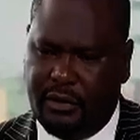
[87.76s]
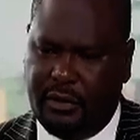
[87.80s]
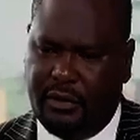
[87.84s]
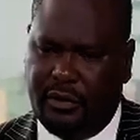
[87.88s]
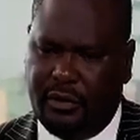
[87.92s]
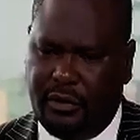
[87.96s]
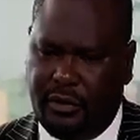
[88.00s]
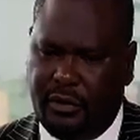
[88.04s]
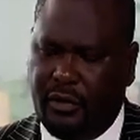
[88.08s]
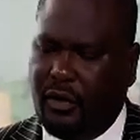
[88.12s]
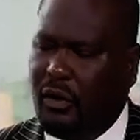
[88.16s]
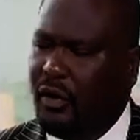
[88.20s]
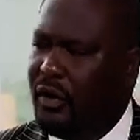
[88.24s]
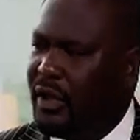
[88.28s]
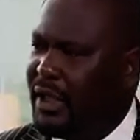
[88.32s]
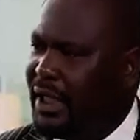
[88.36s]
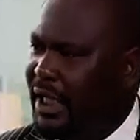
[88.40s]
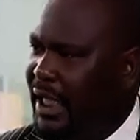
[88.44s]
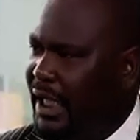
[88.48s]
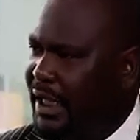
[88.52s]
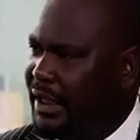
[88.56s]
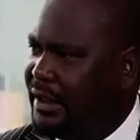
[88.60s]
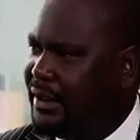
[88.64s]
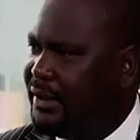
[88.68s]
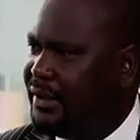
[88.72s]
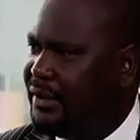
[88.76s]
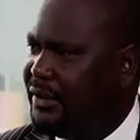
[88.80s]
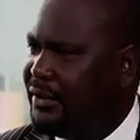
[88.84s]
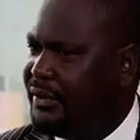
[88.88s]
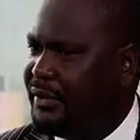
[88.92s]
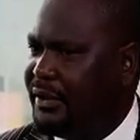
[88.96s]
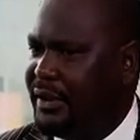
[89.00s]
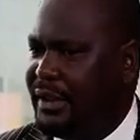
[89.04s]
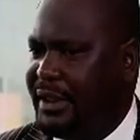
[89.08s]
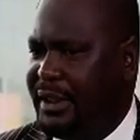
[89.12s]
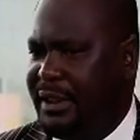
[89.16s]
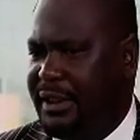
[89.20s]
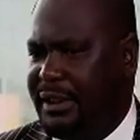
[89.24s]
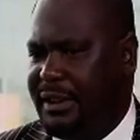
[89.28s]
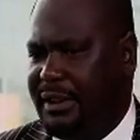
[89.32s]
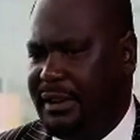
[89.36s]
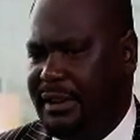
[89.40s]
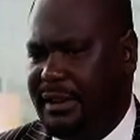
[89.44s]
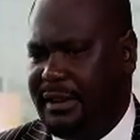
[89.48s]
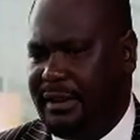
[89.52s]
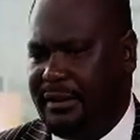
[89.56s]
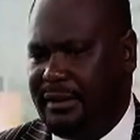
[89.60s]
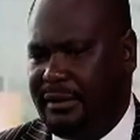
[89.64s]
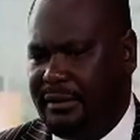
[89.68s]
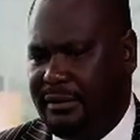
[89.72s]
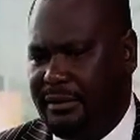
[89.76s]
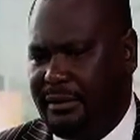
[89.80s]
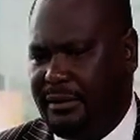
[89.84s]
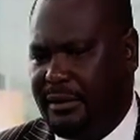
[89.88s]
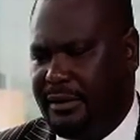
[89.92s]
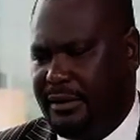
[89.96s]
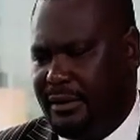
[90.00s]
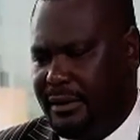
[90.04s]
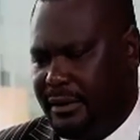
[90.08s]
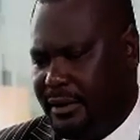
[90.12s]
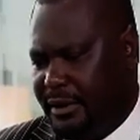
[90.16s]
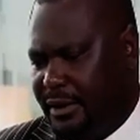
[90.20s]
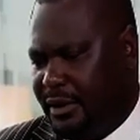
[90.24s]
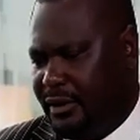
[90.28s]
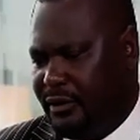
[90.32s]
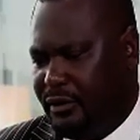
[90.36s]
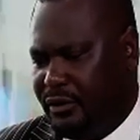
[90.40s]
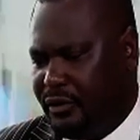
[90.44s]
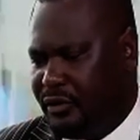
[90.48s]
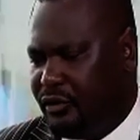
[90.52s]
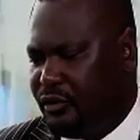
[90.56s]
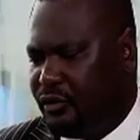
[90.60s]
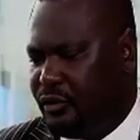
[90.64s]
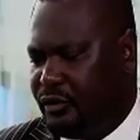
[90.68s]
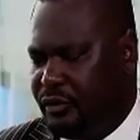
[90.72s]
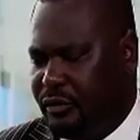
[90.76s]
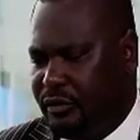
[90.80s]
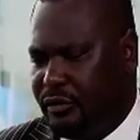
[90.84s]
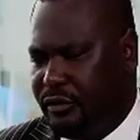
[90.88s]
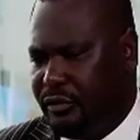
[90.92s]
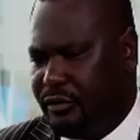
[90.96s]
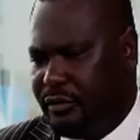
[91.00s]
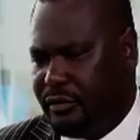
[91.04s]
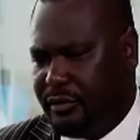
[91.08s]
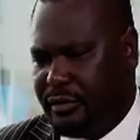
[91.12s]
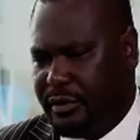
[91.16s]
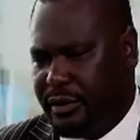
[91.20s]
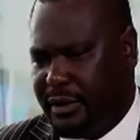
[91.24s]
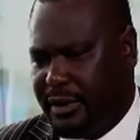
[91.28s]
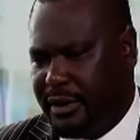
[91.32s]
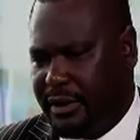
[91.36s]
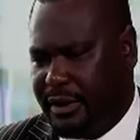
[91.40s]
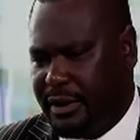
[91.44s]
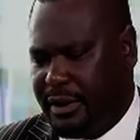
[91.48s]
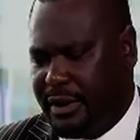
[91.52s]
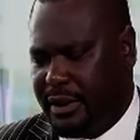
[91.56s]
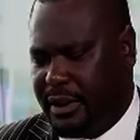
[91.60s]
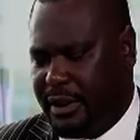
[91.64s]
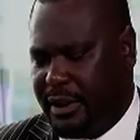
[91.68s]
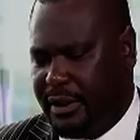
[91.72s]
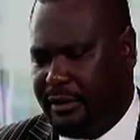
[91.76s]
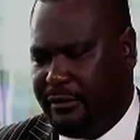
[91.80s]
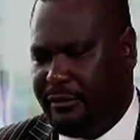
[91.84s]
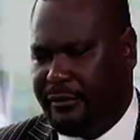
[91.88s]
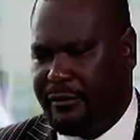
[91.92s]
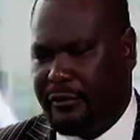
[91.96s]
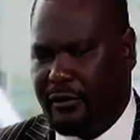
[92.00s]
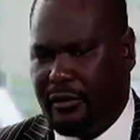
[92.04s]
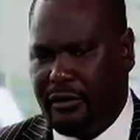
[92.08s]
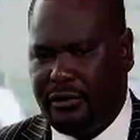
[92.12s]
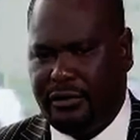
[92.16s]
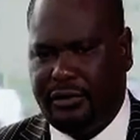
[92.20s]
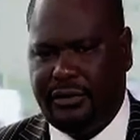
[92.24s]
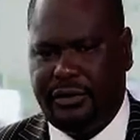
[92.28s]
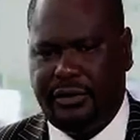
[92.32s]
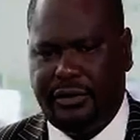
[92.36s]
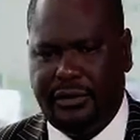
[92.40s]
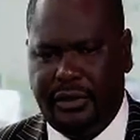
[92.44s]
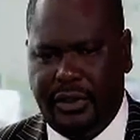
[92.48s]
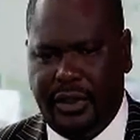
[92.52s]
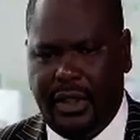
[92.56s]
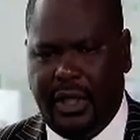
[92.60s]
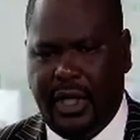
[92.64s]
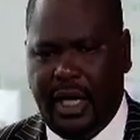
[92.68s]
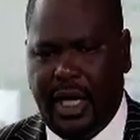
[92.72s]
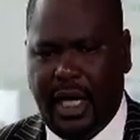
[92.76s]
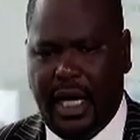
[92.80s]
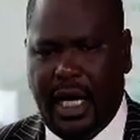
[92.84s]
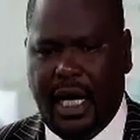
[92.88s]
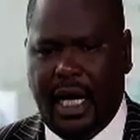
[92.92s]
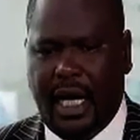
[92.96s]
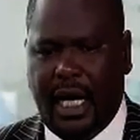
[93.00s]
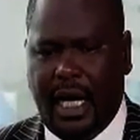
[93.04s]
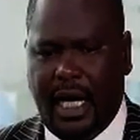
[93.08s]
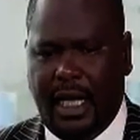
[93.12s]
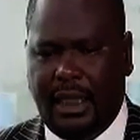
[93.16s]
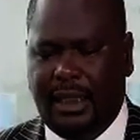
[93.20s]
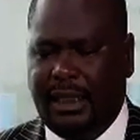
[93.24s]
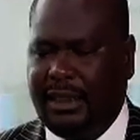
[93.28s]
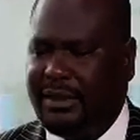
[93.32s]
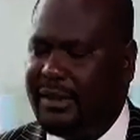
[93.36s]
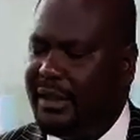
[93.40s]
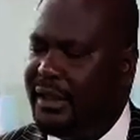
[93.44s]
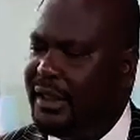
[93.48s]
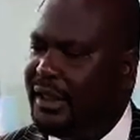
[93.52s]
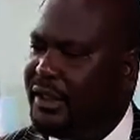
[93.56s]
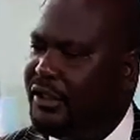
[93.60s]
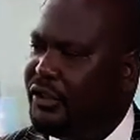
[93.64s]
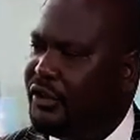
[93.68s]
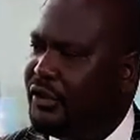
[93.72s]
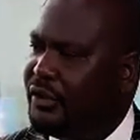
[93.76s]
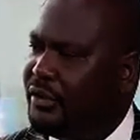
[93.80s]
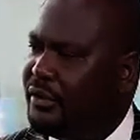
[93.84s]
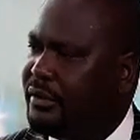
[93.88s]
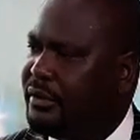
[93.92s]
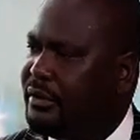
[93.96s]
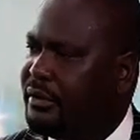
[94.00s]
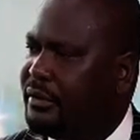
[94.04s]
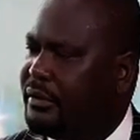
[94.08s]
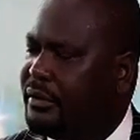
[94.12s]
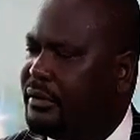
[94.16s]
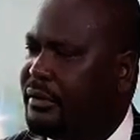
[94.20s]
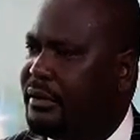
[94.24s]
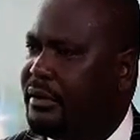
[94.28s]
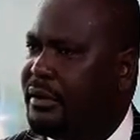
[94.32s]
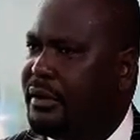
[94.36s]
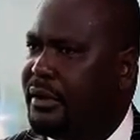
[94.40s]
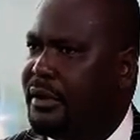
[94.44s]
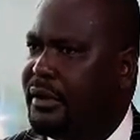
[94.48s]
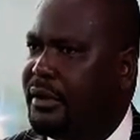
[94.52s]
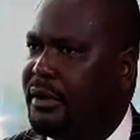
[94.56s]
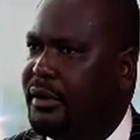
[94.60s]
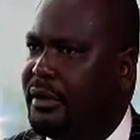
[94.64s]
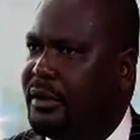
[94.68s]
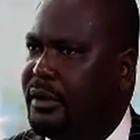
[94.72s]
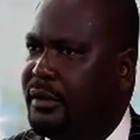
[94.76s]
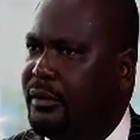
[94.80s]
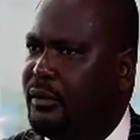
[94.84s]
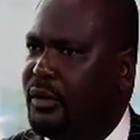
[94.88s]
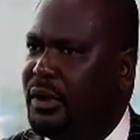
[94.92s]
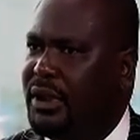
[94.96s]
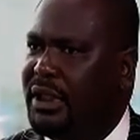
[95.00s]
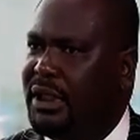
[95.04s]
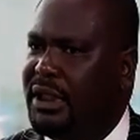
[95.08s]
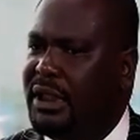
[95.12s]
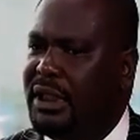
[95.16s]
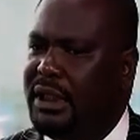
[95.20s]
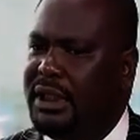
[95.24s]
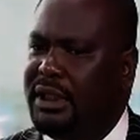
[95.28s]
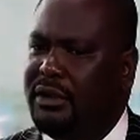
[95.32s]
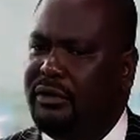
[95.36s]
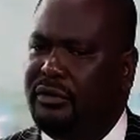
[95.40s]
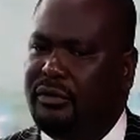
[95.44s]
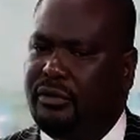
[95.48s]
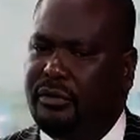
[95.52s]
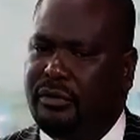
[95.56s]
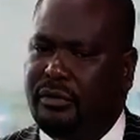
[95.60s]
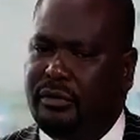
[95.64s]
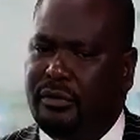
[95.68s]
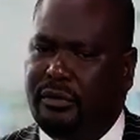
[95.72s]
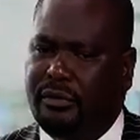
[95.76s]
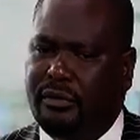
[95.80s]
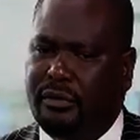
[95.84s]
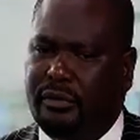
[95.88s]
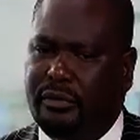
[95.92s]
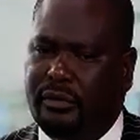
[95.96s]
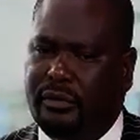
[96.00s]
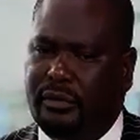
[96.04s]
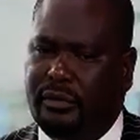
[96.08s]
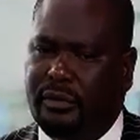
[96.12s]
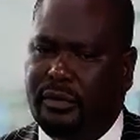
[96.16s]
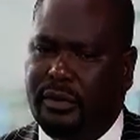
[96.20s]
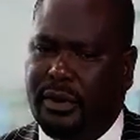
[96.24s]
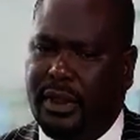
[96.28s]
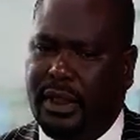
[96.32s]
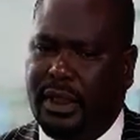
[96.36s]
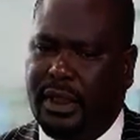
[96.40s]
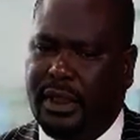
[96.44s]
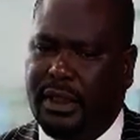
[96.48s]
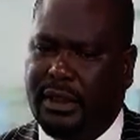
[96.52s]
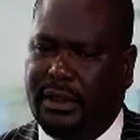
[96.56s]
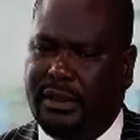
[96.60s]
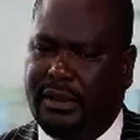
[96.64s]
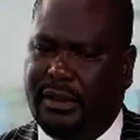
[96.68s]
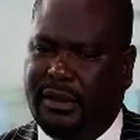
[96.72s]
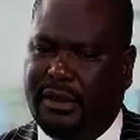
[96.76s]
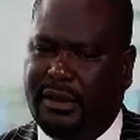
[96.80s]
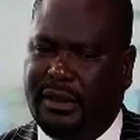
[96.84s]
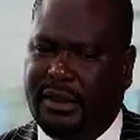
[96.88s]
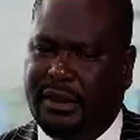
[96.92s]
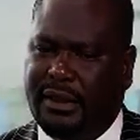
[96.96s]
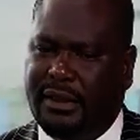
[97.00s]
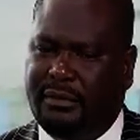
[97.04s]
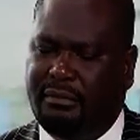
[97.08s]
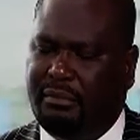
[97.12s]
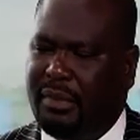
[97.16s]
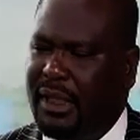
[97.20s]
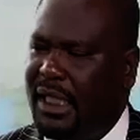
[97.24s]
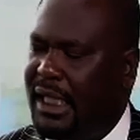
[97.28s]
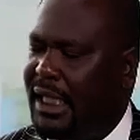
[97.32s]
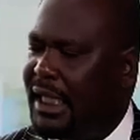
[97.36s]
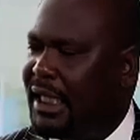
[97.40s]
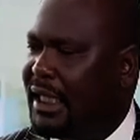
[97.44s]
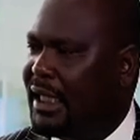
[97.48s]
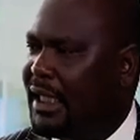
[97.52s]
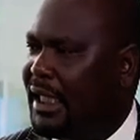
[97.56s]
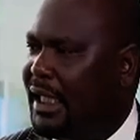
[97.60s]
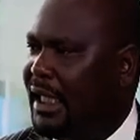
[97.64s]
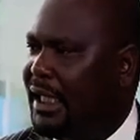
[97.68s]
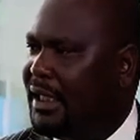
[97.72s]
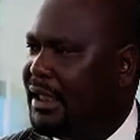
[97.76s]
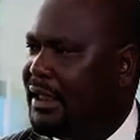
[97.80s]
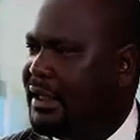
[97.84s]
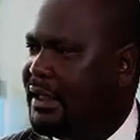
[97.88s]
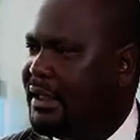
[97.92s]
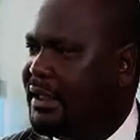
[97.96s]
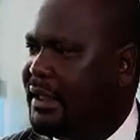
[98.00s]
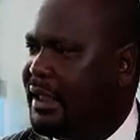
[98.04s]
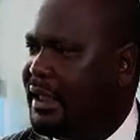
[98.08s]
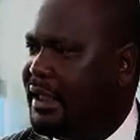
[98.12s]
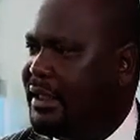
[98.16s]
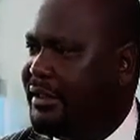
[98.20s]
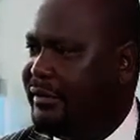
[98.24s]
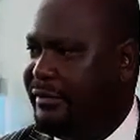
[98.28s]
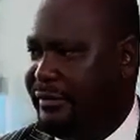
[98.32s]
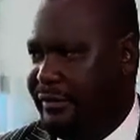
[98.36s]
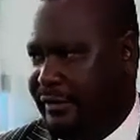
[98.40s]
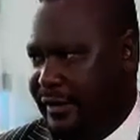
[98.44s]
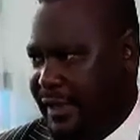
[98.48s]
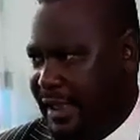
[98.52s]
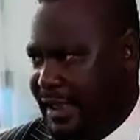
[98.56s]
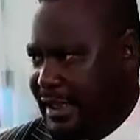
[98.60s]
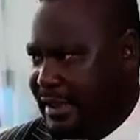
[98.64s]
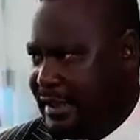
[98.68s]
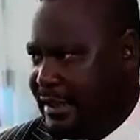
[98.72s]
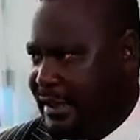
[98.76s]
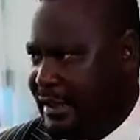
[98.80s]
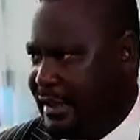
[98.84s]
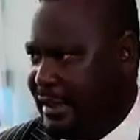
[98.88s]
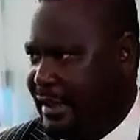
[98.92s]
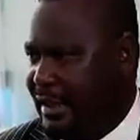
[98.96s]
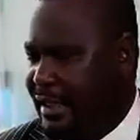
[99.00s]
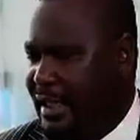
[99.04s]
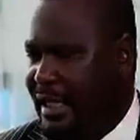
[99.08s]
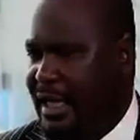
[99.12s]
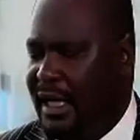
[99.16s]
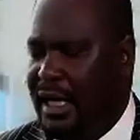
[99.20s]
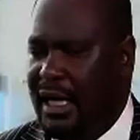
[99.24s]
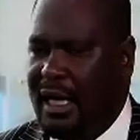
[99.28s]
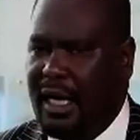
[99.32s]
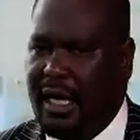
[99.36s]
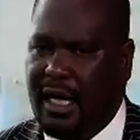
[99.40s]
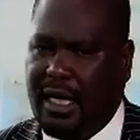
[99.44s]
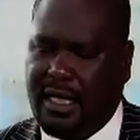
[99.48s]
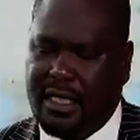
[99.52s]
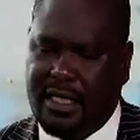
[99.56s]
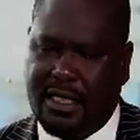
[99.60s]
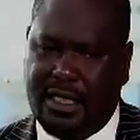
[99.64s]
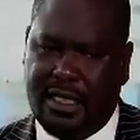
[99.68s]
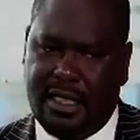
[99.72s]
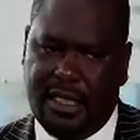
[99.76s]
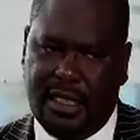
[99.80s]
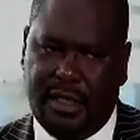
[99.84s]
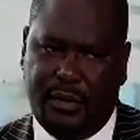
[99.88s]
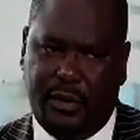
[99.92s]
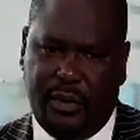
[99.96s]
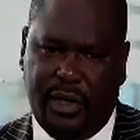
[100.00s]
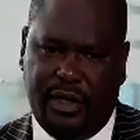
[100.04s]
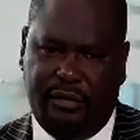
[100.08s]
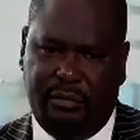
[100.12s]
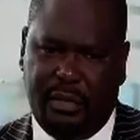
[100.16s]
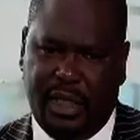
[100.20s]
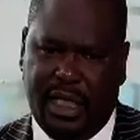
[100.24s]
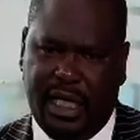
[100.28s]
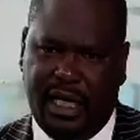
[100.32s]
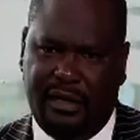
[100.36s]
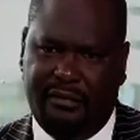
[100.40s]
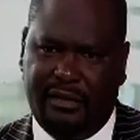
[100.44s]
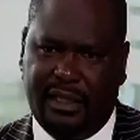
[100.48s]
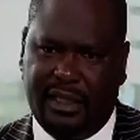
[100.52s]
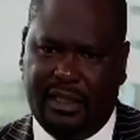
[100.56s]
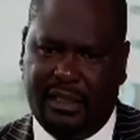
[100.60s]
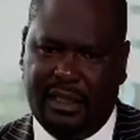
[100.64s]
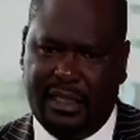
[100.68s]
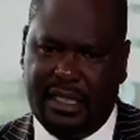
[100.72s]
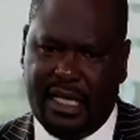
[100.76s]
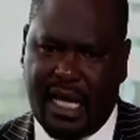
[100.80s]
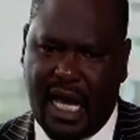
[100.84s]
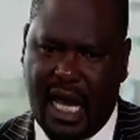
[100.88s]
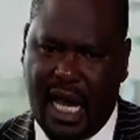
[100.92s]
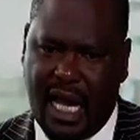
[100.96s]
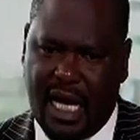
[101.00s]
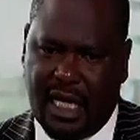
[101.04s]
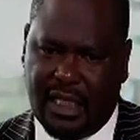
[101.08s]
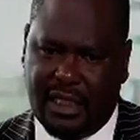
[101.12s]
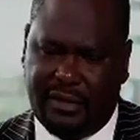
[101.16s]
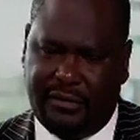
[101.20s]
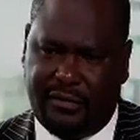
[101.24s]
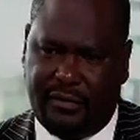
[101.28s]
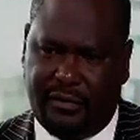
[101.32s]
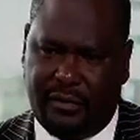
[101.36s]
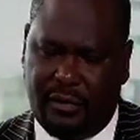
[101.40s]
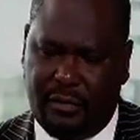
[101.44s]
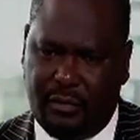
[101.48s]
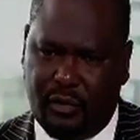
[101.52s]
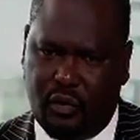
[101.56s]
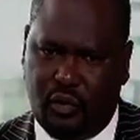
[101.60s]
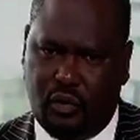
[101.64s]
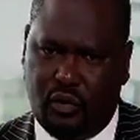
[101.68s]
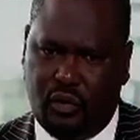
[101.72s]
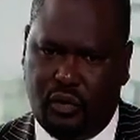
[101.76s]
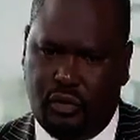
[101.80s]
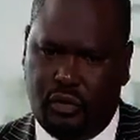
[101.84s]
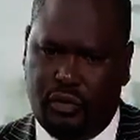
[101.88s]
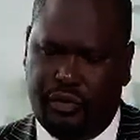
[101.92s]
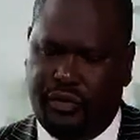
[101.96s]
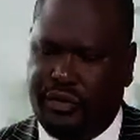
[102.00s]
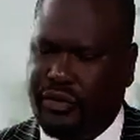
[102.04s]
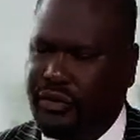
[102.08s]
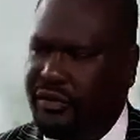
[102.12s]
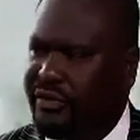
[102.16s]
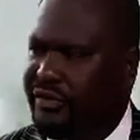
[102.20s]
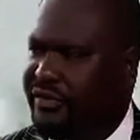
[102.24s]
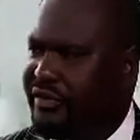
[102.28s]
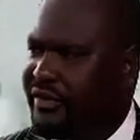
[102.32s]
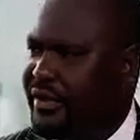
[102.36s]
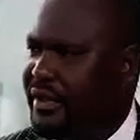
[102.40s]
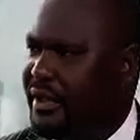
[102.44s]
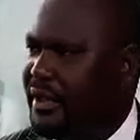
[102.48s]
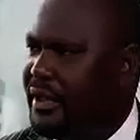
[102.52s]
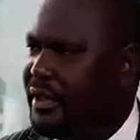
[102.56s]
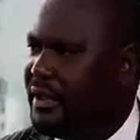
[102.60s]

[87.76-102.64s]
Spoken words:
non-gains in those two fronts. And as a nation, we need to sit back and reflect and see, we have been having this act from 2003